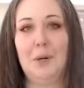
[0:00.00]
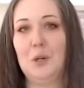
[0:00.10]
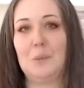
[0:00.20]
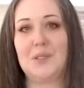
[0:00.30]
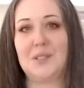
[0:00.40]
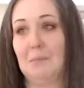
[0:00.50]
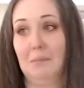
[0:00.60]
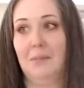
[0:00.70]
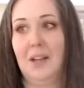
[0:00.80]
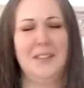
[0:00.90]
poops.
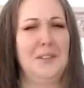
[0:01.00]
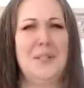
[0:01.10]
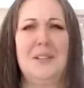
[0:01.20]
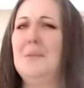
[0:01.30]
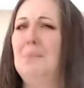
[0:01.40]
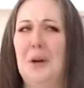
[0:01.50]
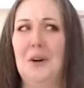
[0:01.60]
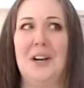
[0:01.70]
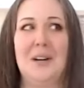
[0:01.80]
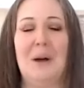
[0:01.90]
I think there was even a
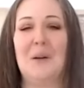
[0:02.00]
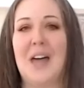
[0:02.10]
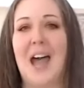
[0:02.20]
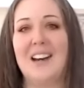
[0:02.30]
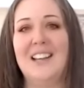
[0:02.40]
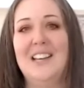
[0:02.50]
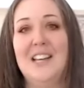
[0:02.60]
book written about that.